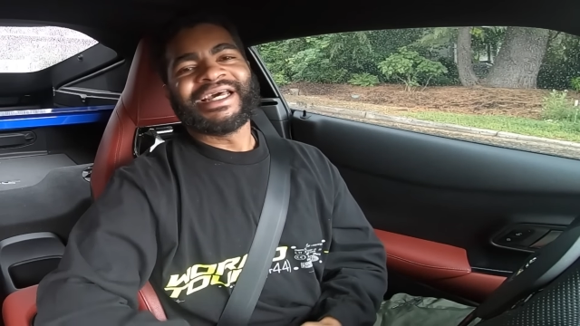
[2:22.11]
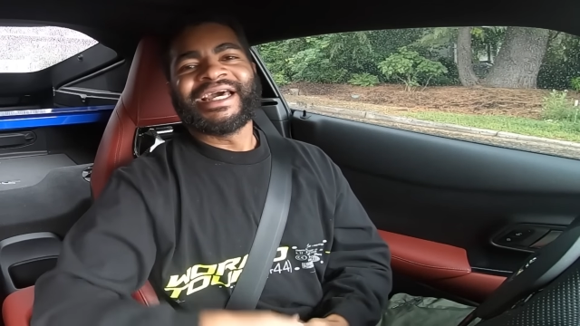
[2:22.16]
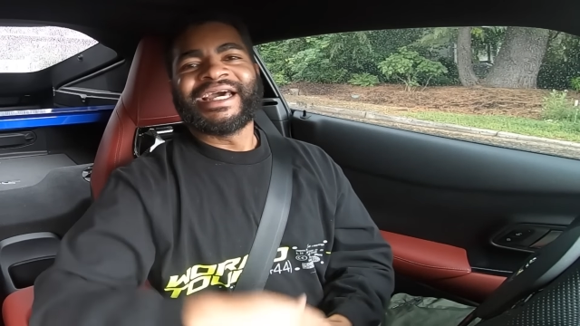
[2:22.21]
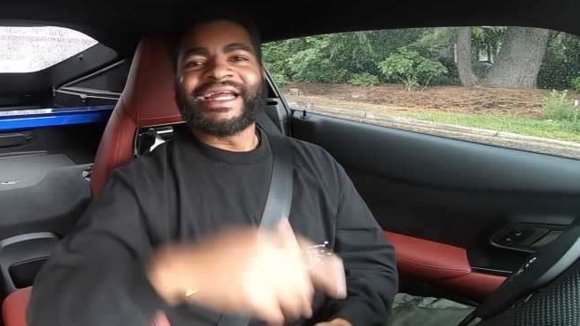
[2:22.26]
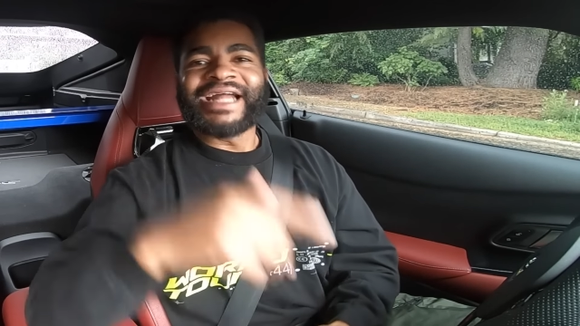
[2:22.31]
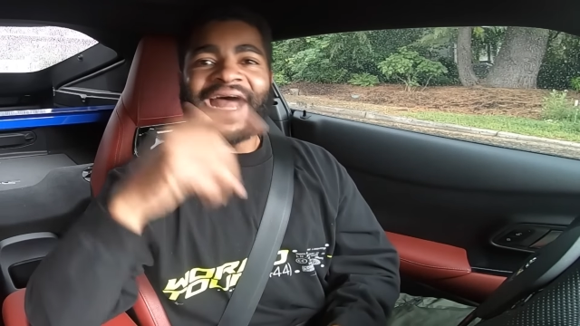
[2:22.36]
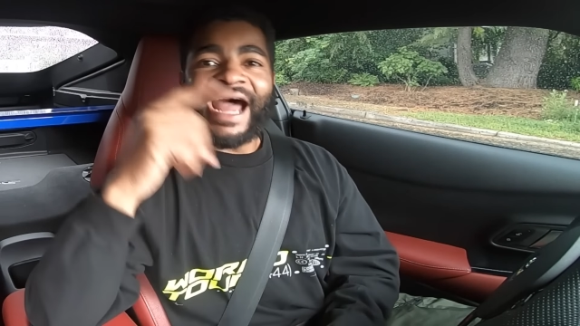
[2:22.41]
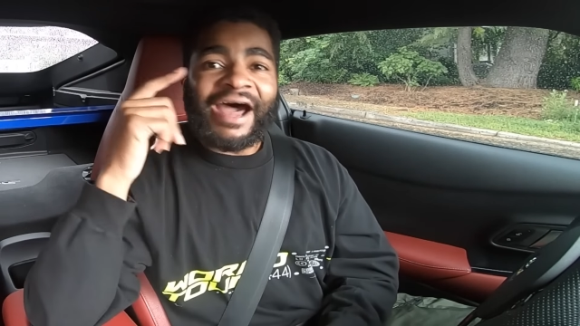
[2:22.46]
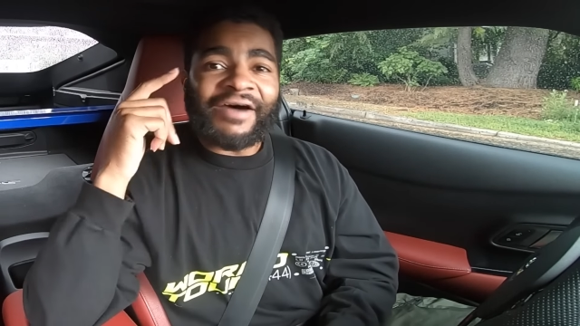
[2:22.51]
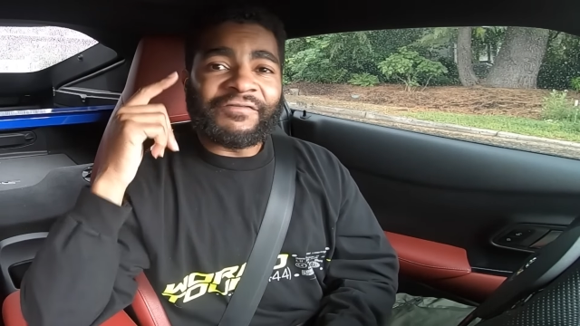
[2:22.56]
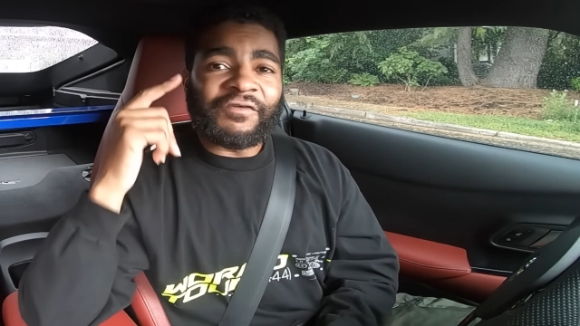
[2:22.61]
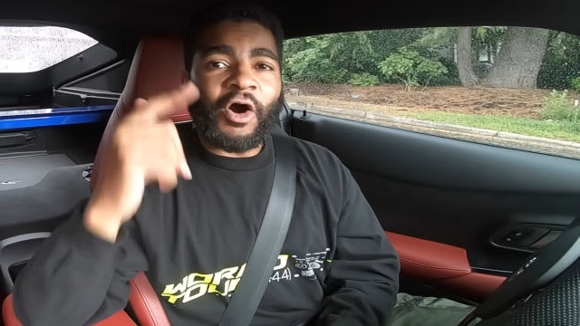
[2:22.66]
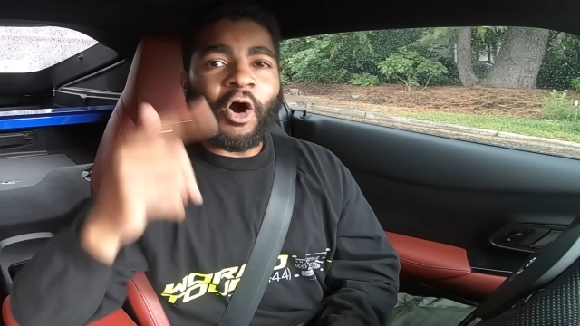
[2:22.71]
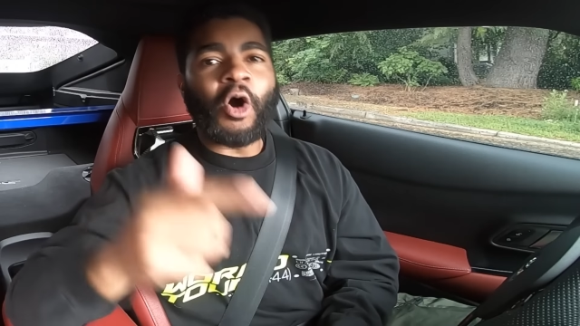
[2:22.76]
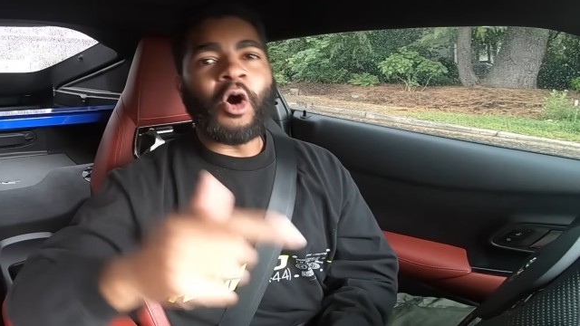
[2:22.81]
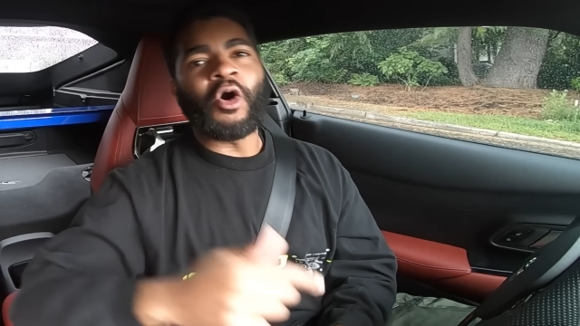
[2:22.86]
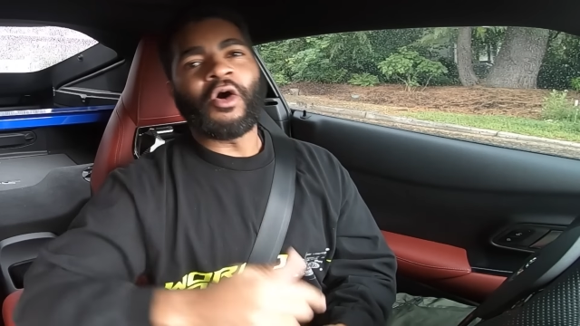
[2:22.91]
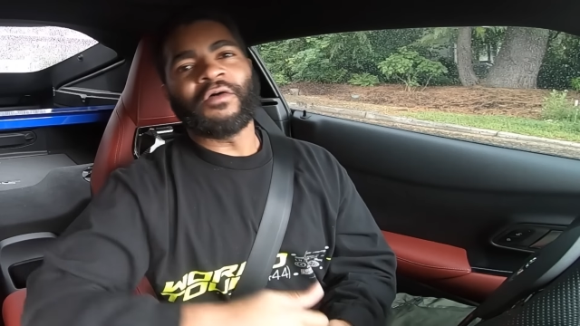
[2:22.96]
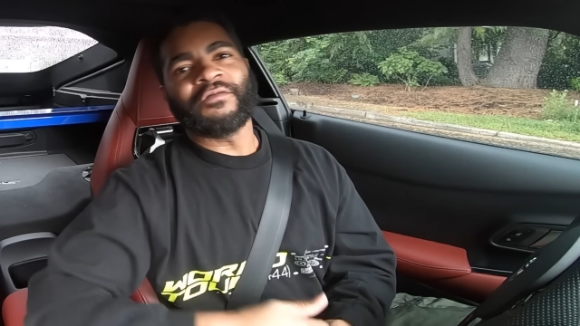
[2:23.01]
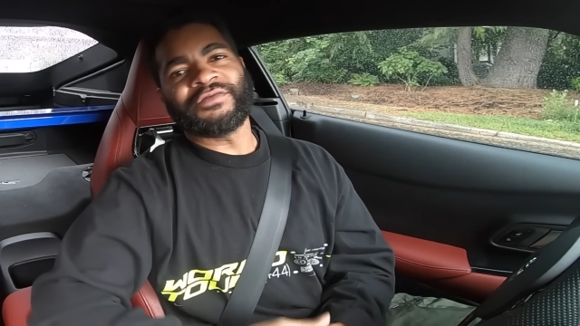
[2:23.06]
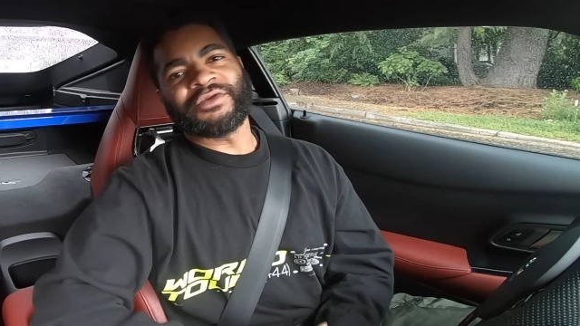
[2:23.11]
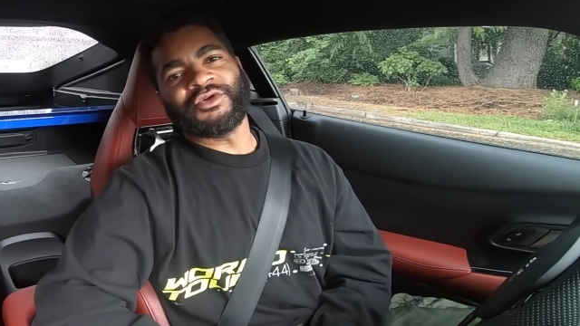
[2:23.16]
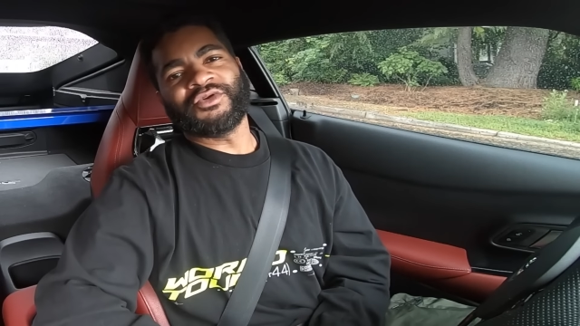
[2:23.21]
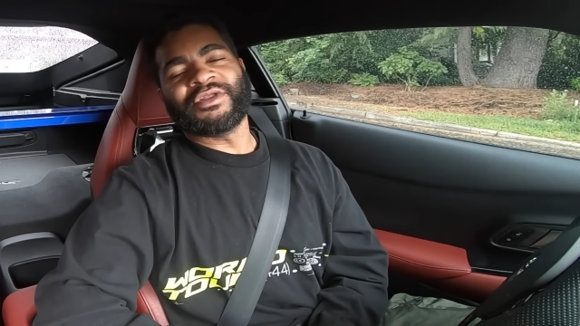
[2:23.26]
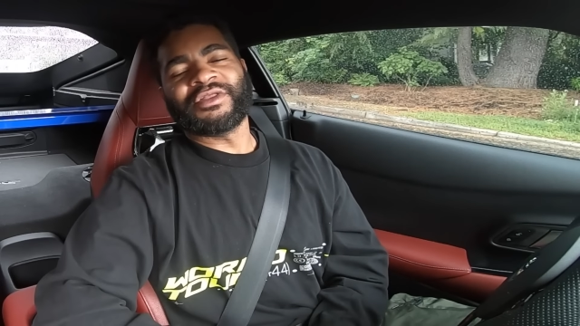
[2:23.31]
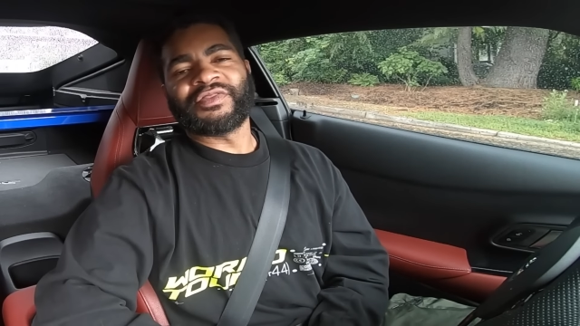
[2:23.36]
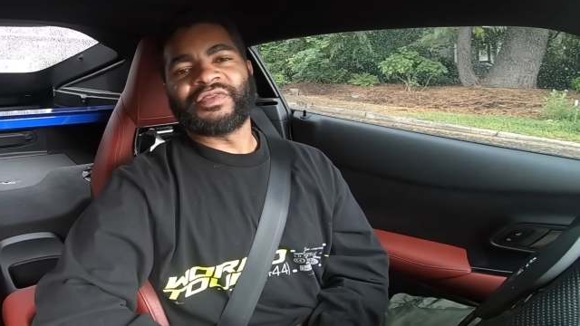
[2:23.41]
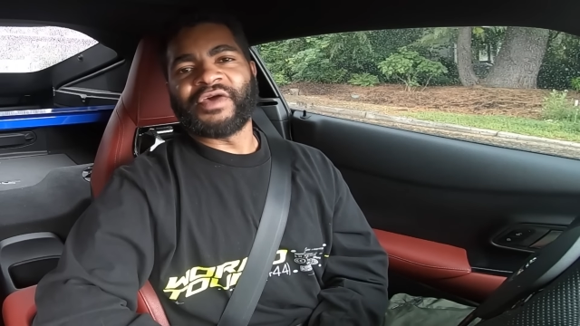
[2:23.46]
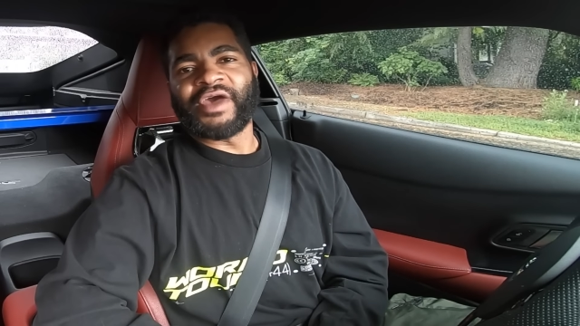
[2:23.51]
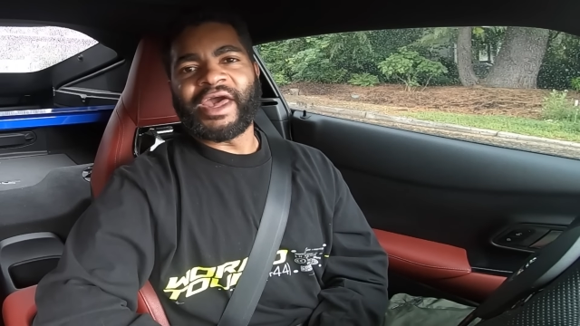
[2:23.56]
and I have all of you
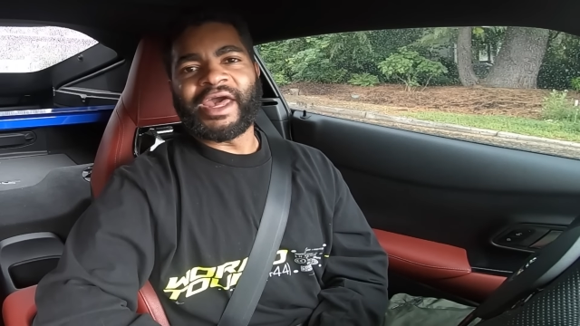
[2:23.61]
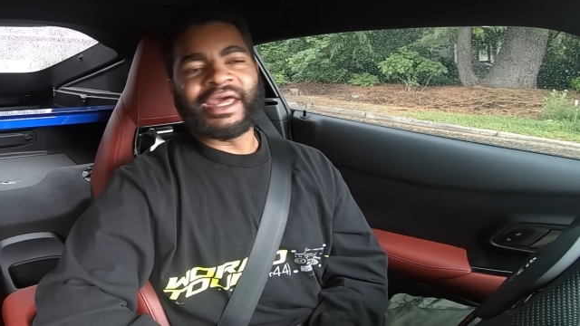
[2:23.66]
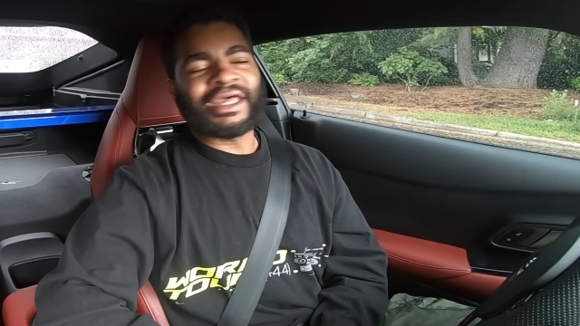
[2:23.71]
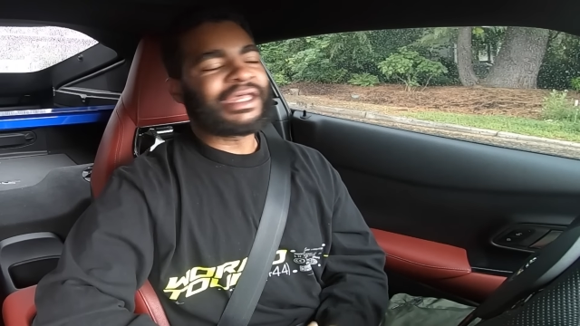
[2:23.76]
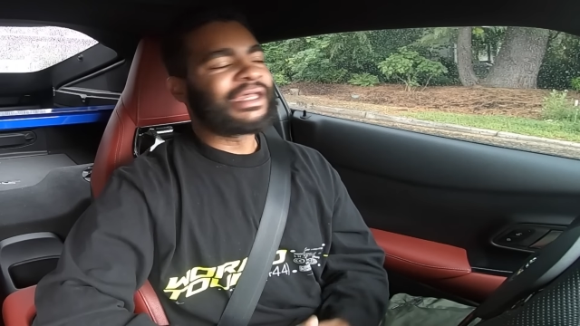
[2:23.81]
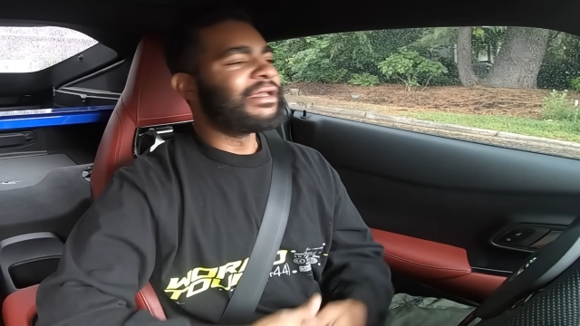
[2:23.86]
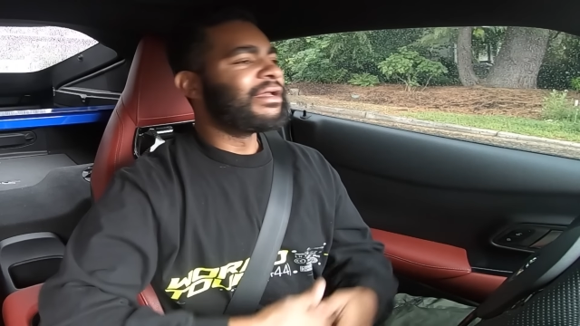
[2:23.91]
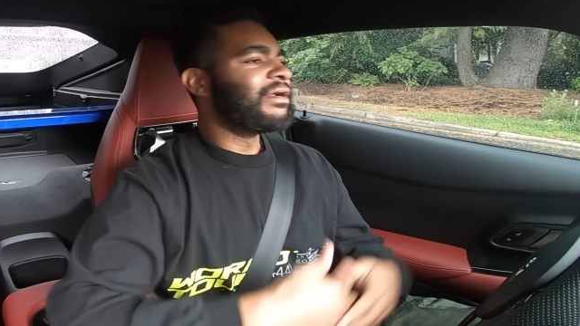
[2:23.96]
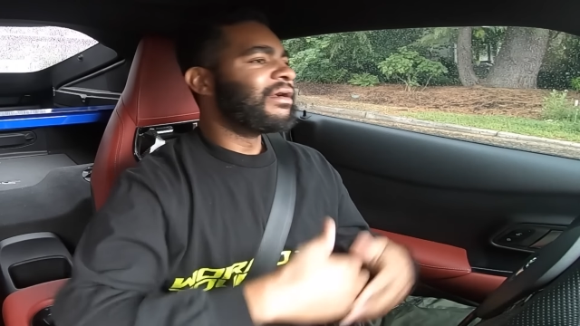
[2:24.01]
to thank.